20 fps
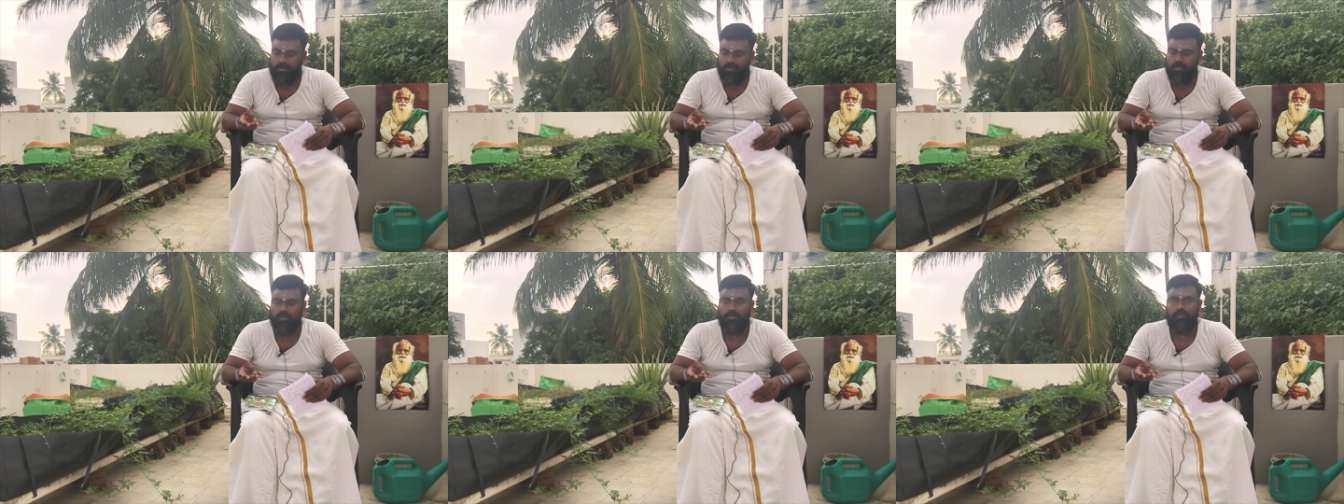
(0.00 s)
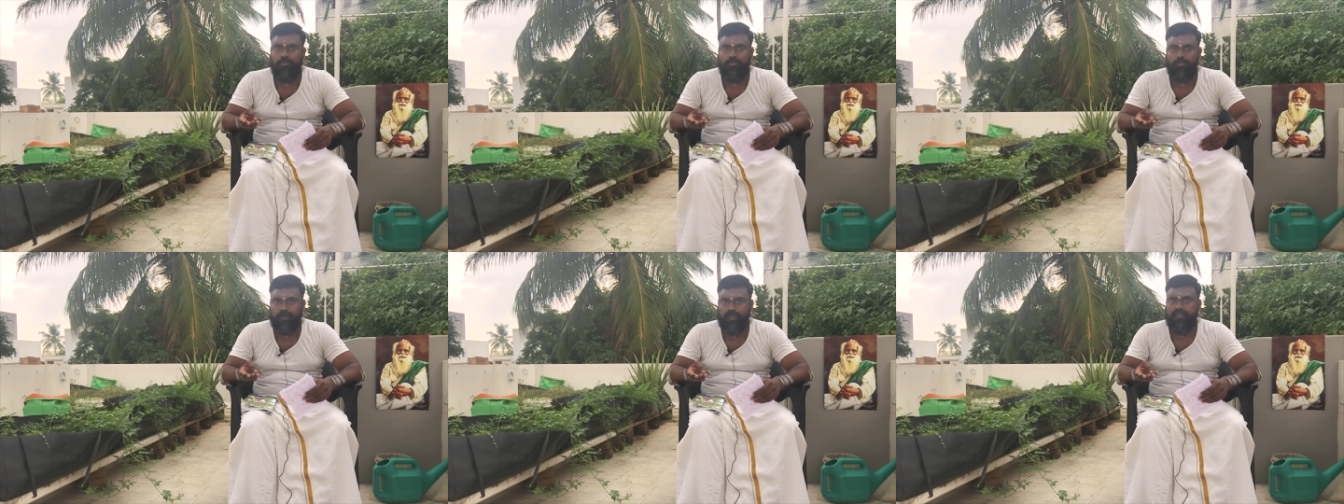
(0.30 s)

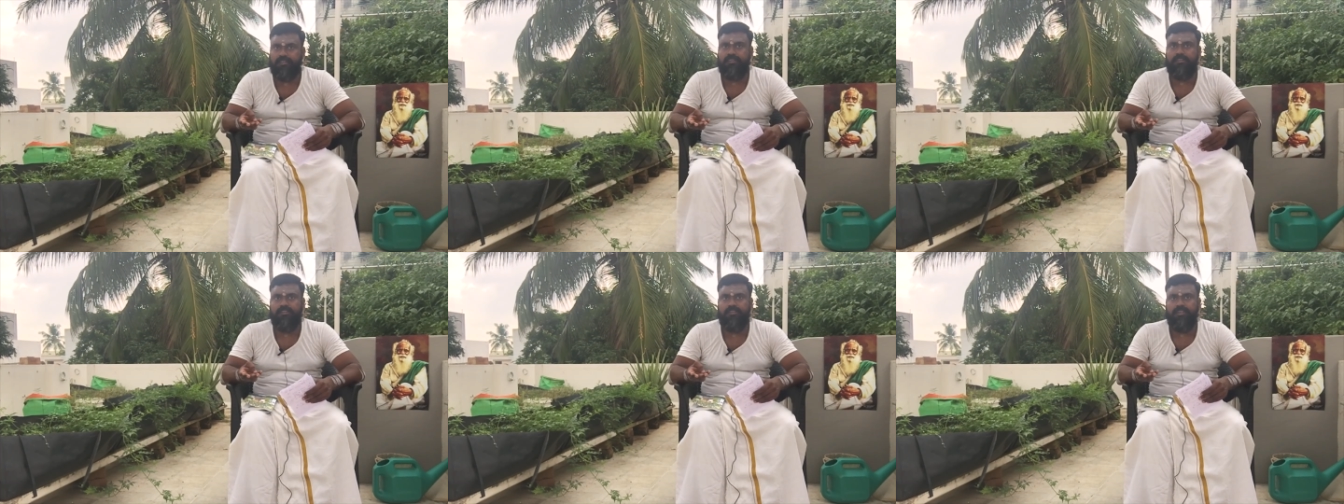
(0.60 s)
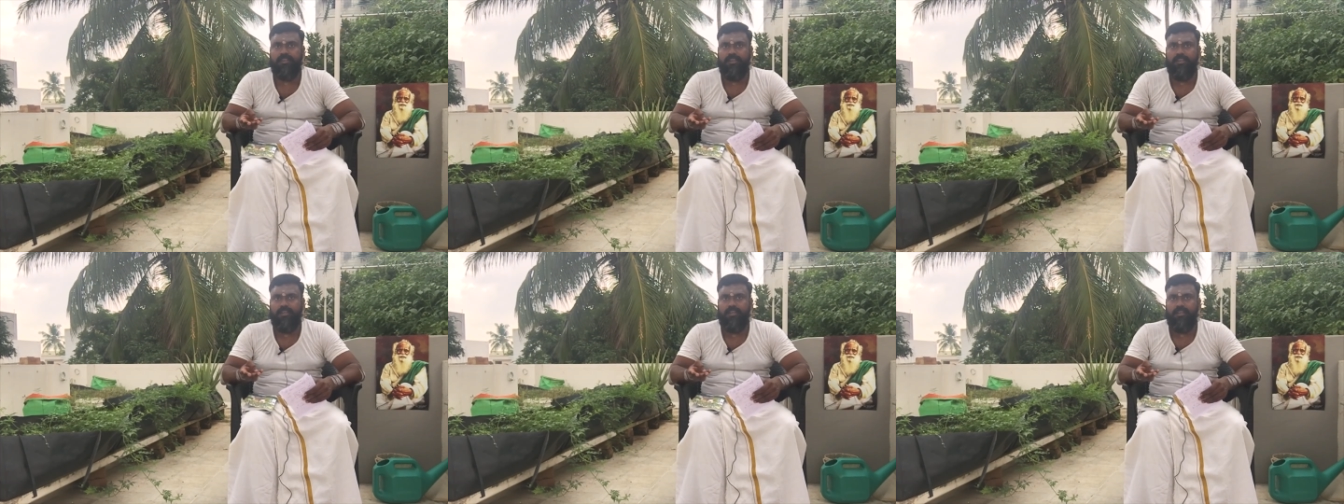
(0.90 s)
toothpaste
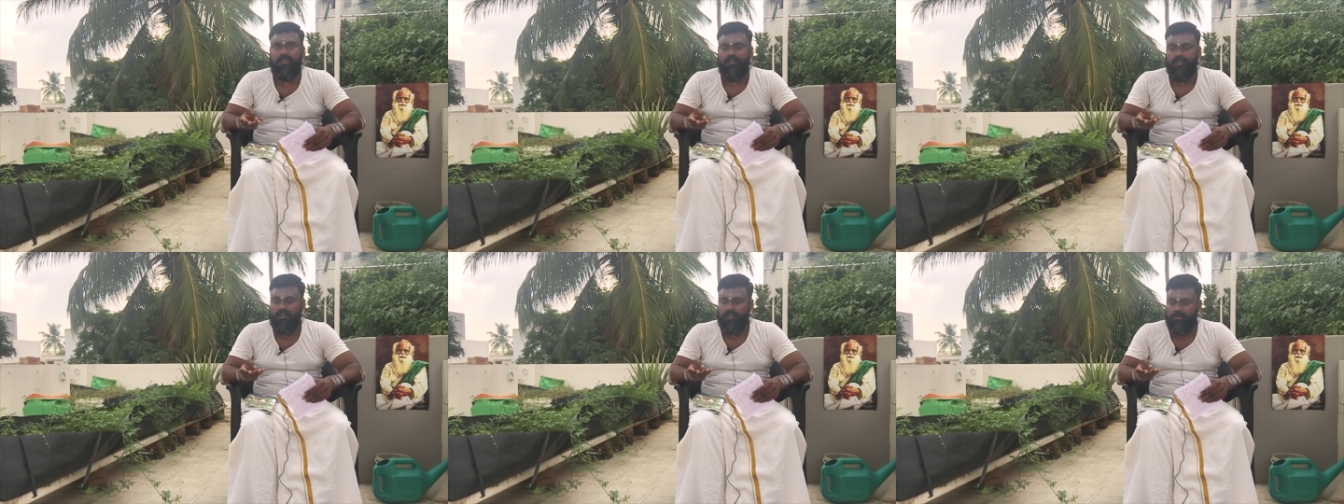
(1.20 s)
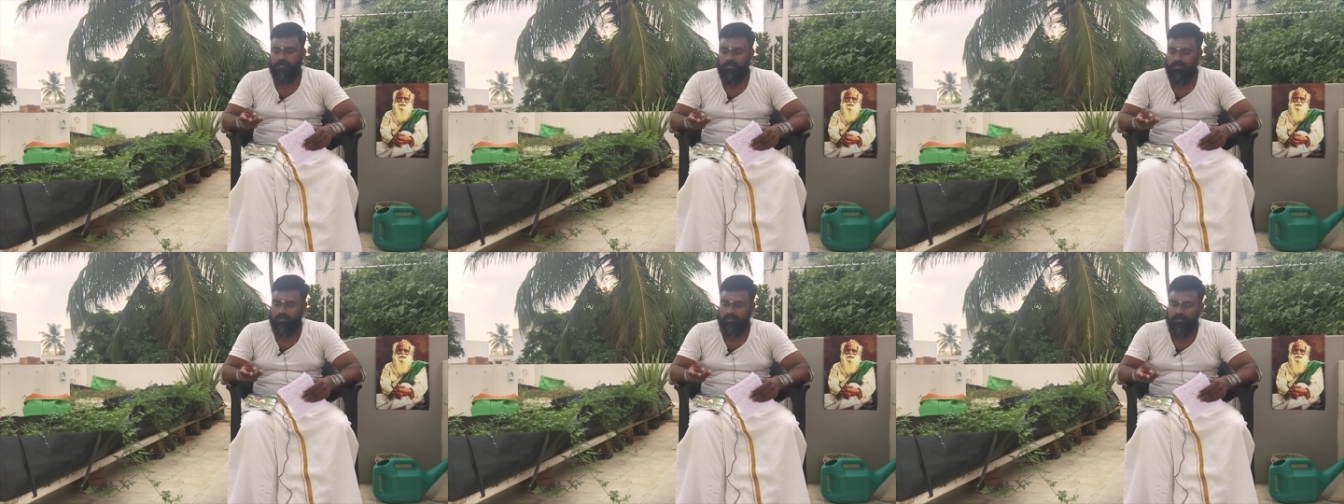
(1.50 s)

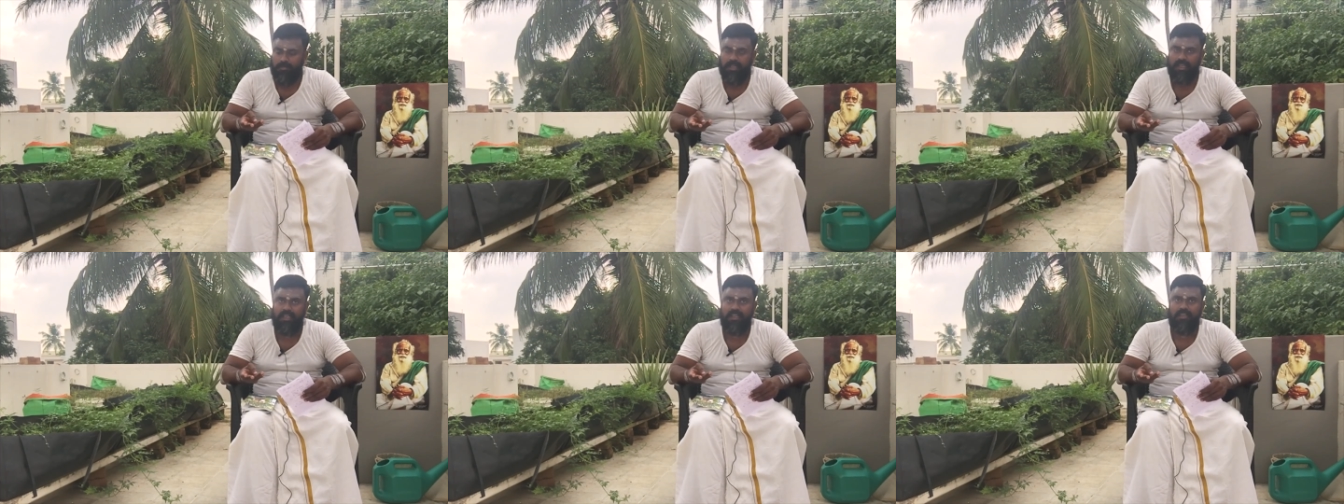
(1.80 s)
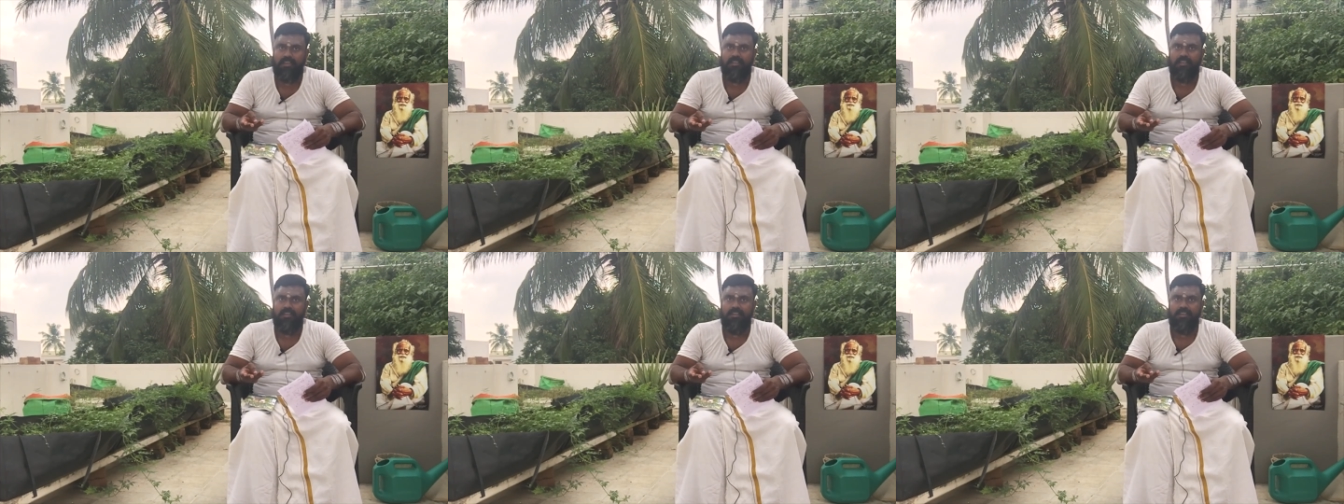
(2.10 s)

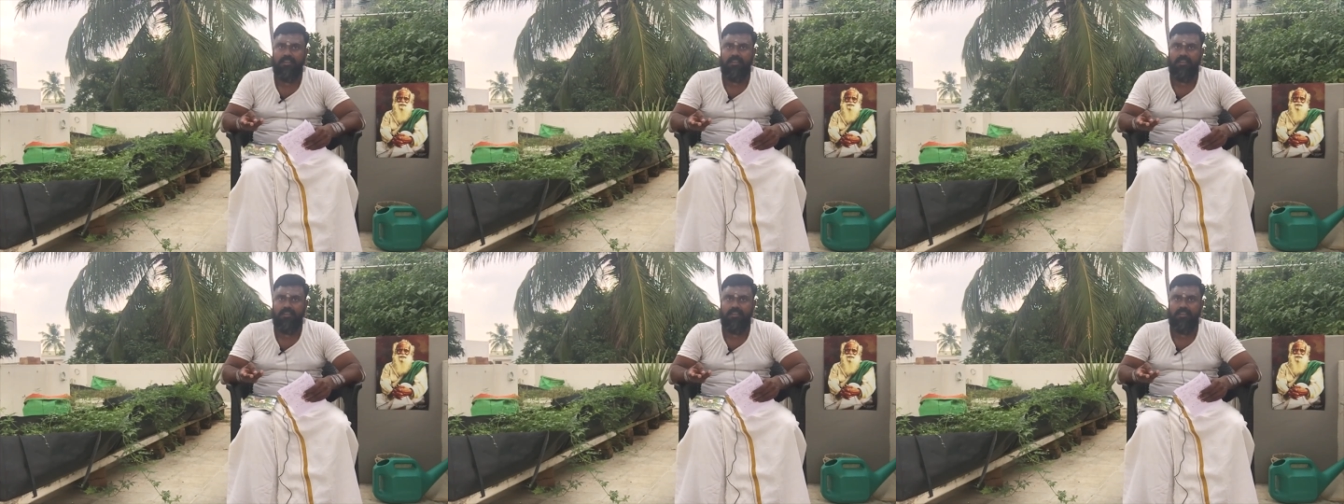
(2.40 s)
milk,